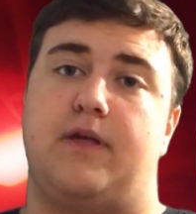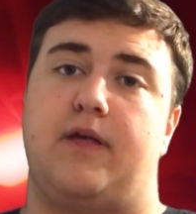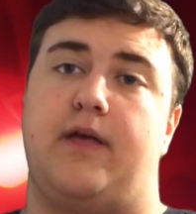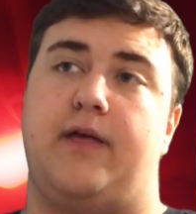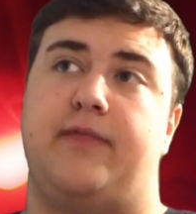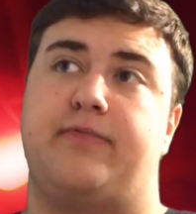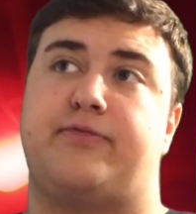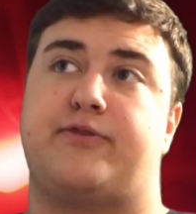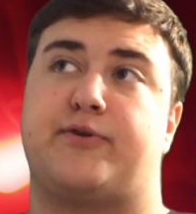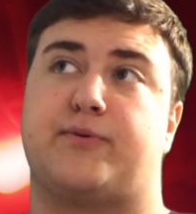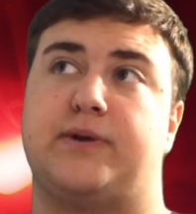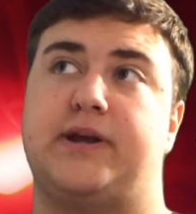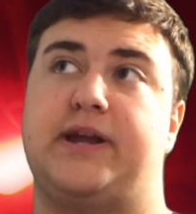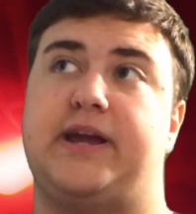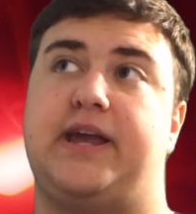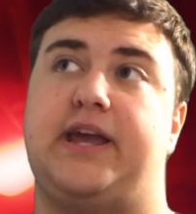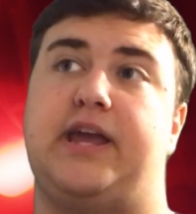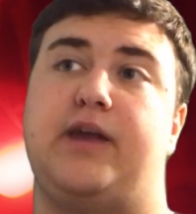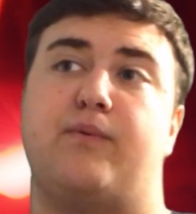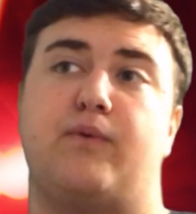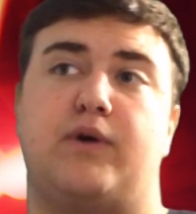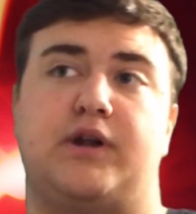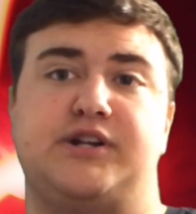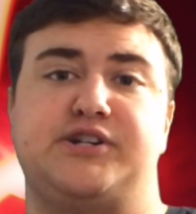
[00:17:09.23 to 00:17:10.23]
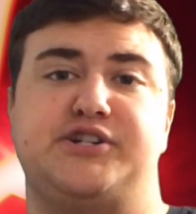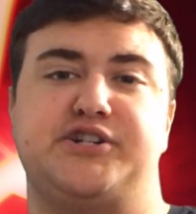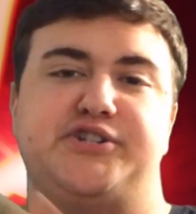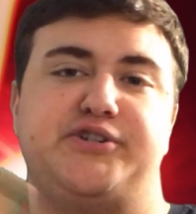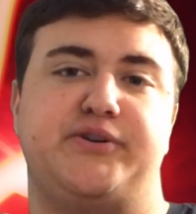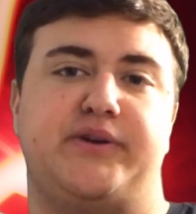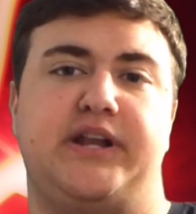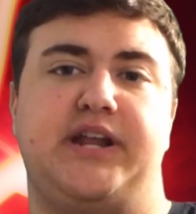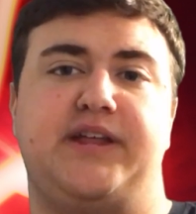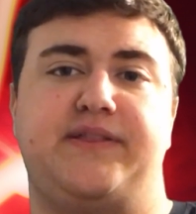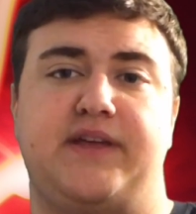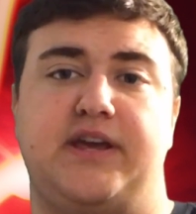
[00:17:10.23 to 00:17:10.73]
And 3, he wanted to
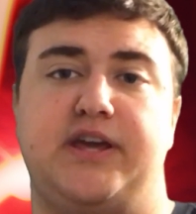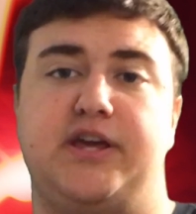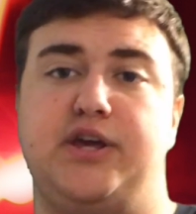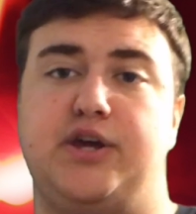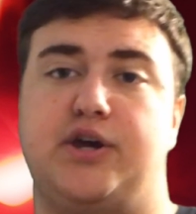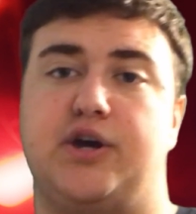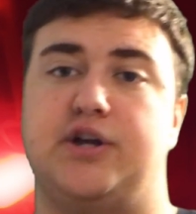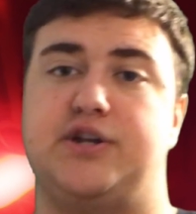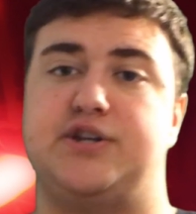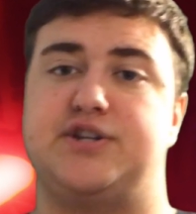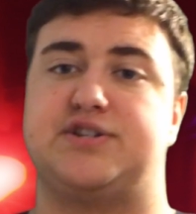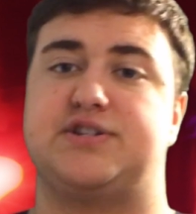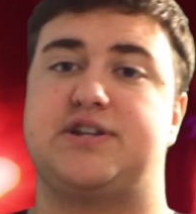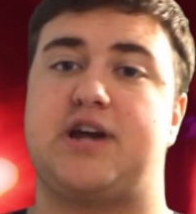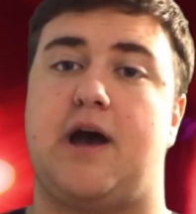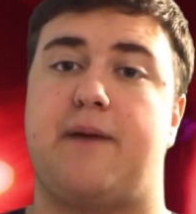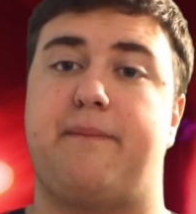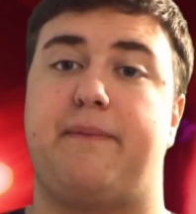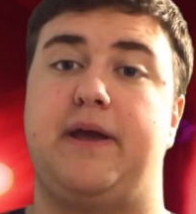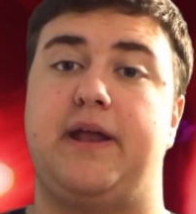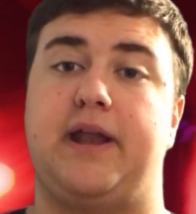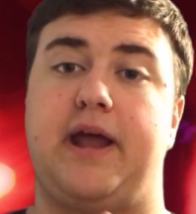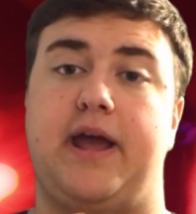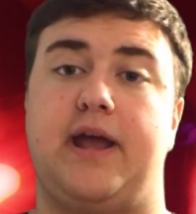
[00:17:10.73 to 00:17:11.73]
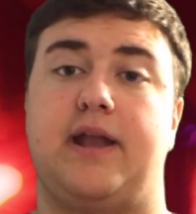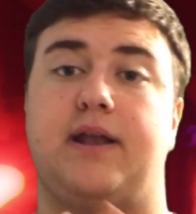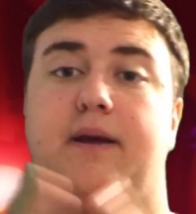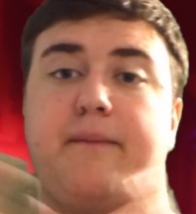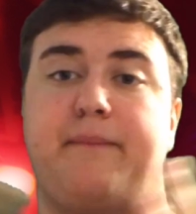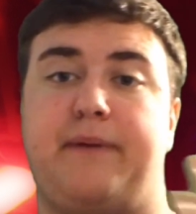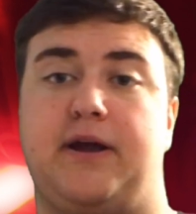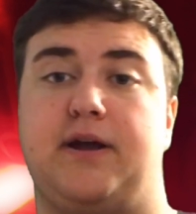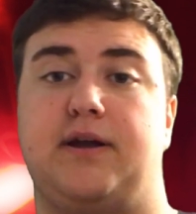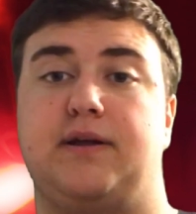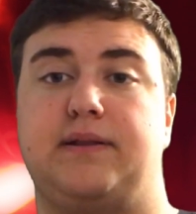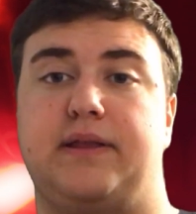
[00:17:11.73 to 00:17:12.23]
do anything he could to stop it, and
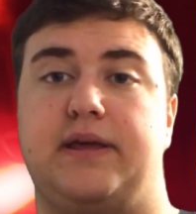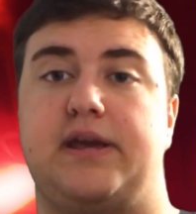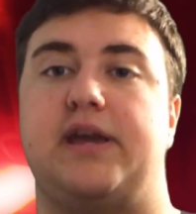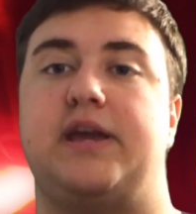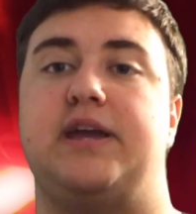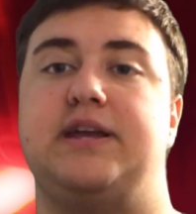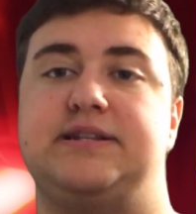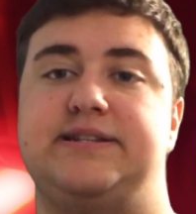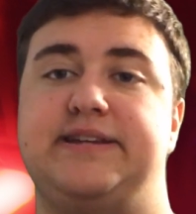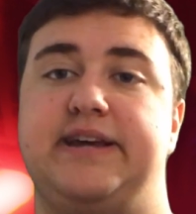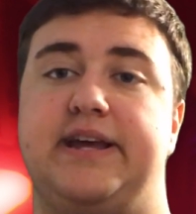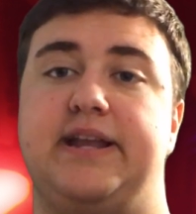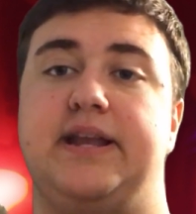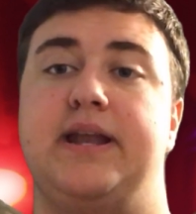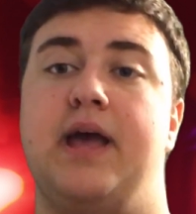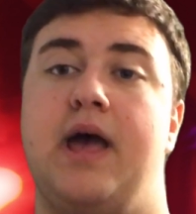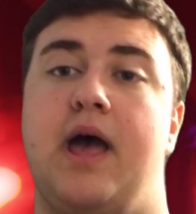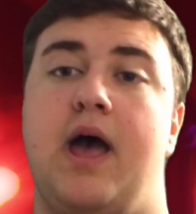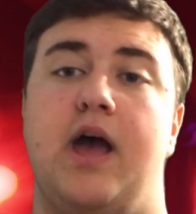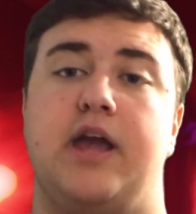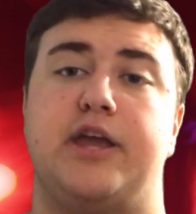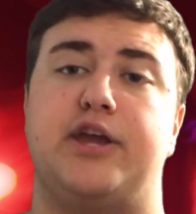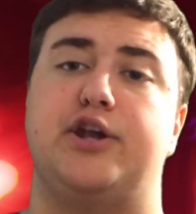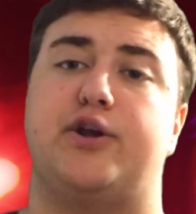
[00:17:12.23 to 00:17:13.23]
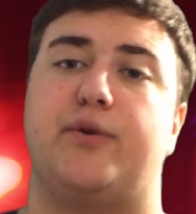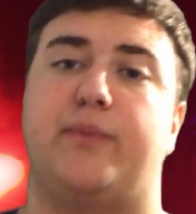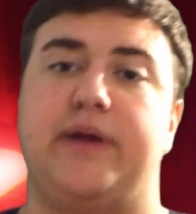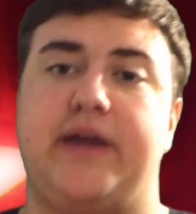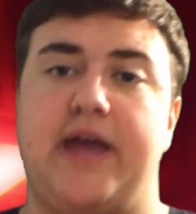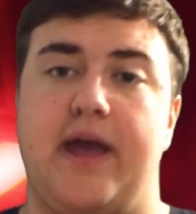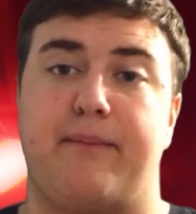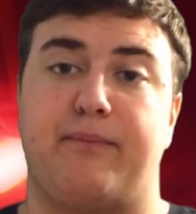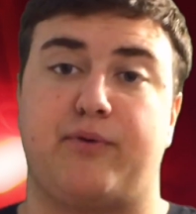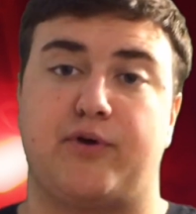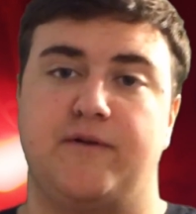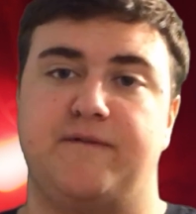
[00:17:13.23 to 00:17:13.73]
apparently he did. You know, we
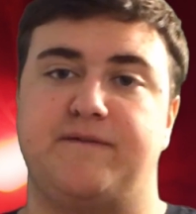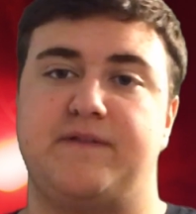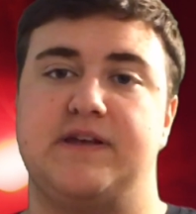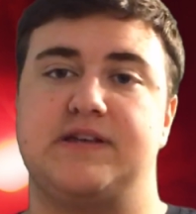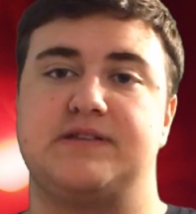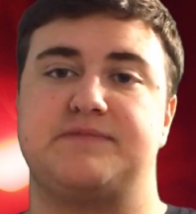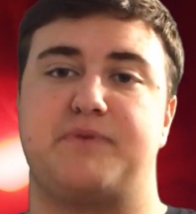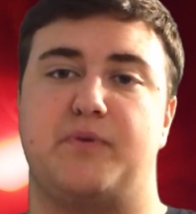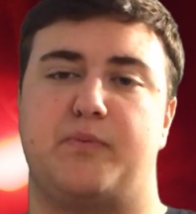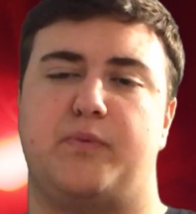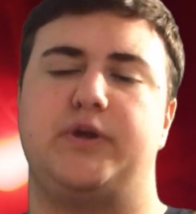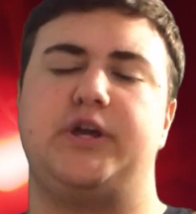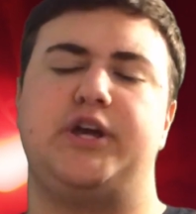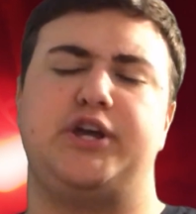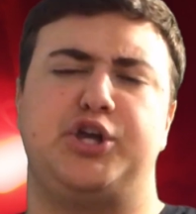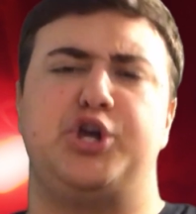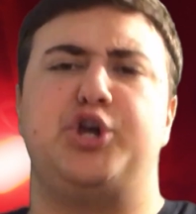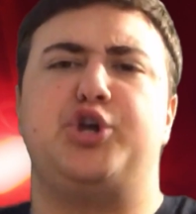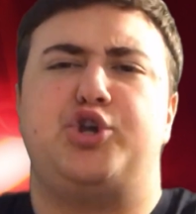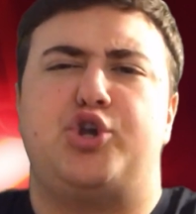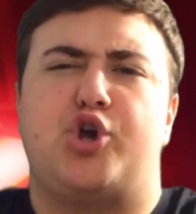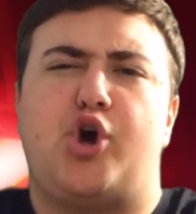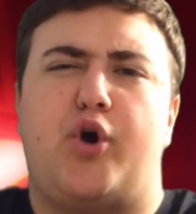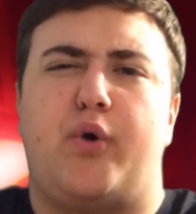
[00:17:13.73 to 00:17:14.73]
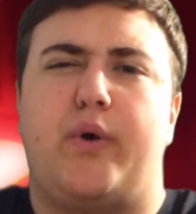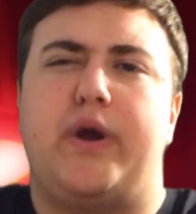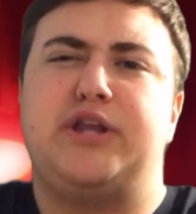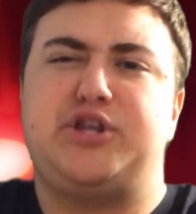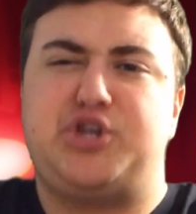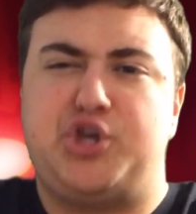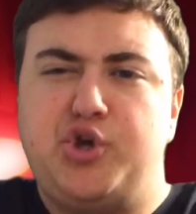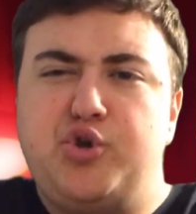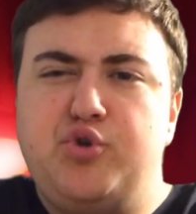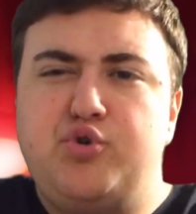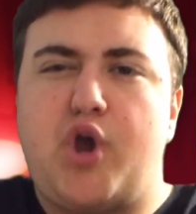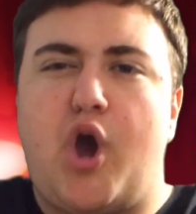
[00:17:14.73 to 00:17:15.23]
can't prove this, but you know
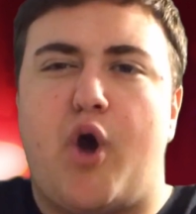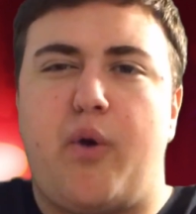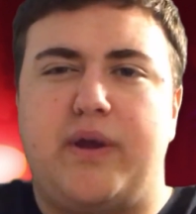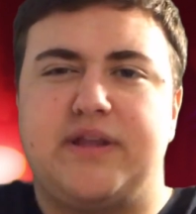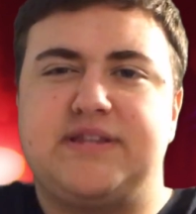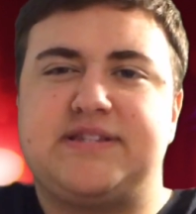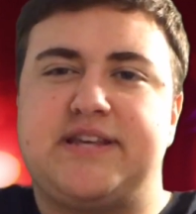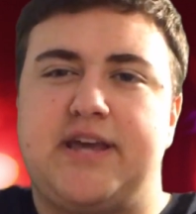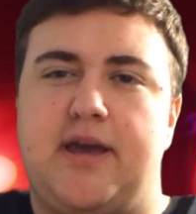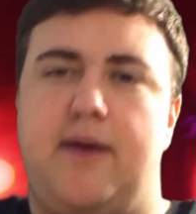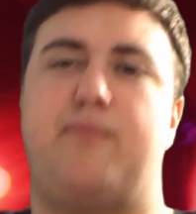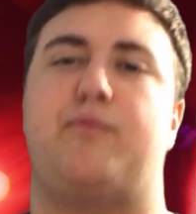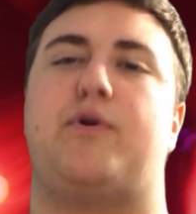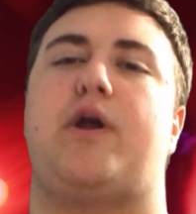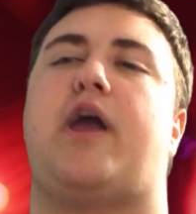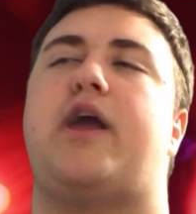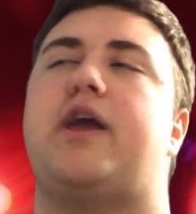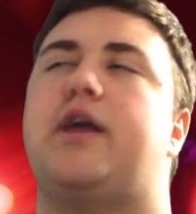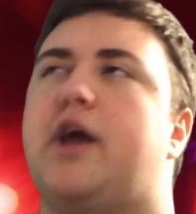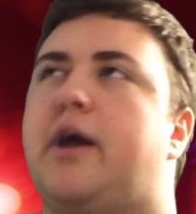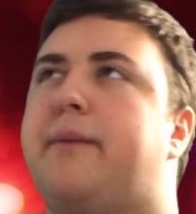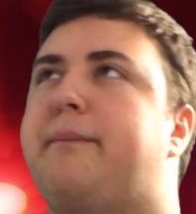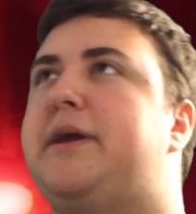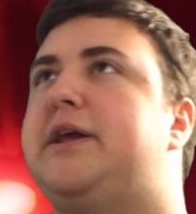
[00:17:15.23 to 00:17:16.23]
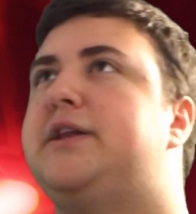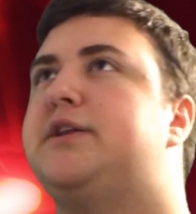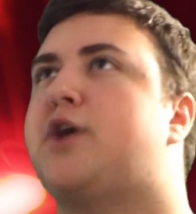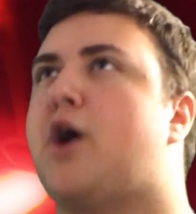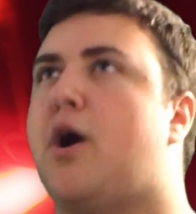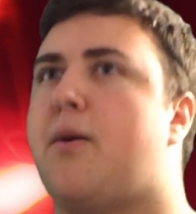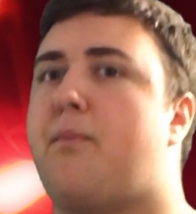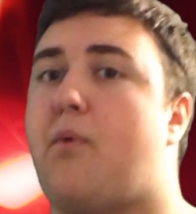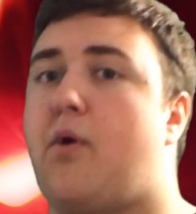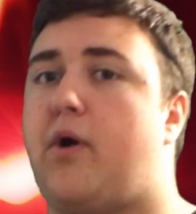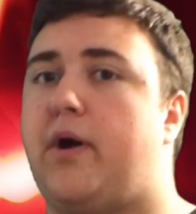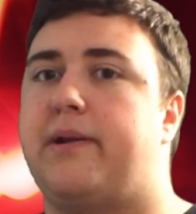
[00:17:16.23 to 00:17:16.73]
it's him, right? I mean,
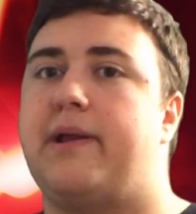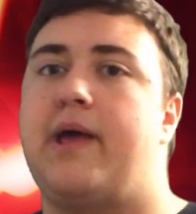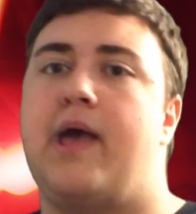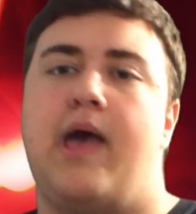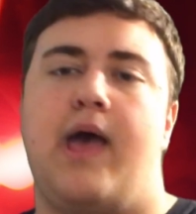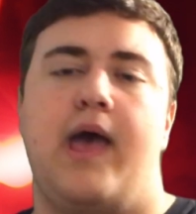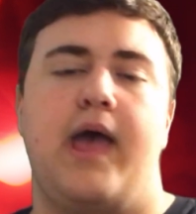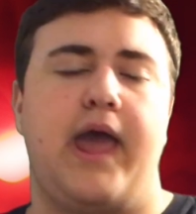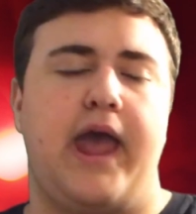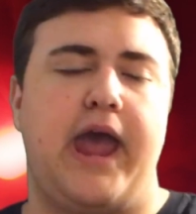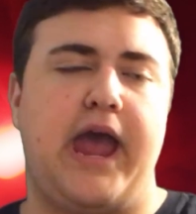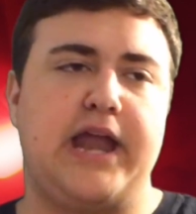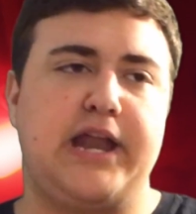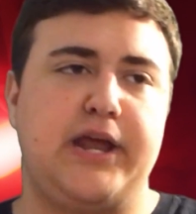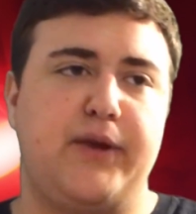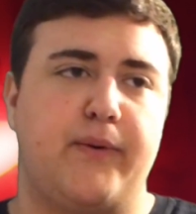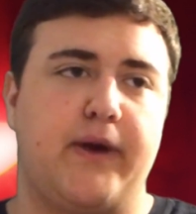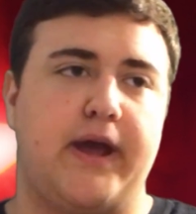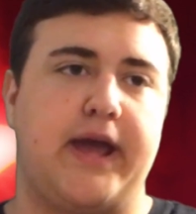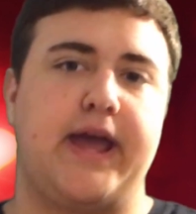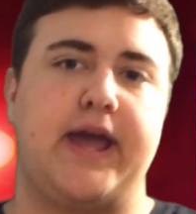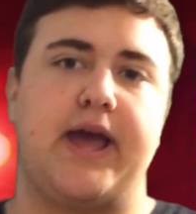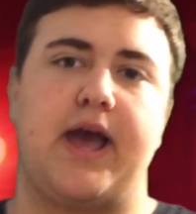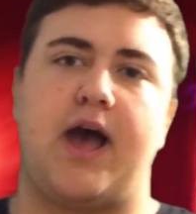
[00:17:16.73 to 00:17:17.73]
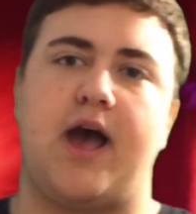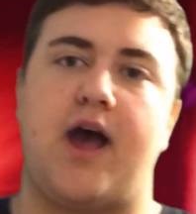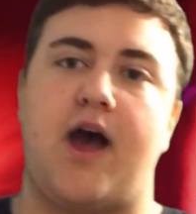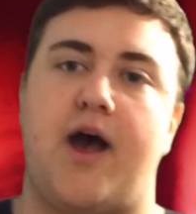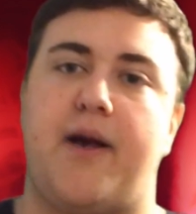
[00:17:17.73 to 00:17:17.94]
come on. Anyway,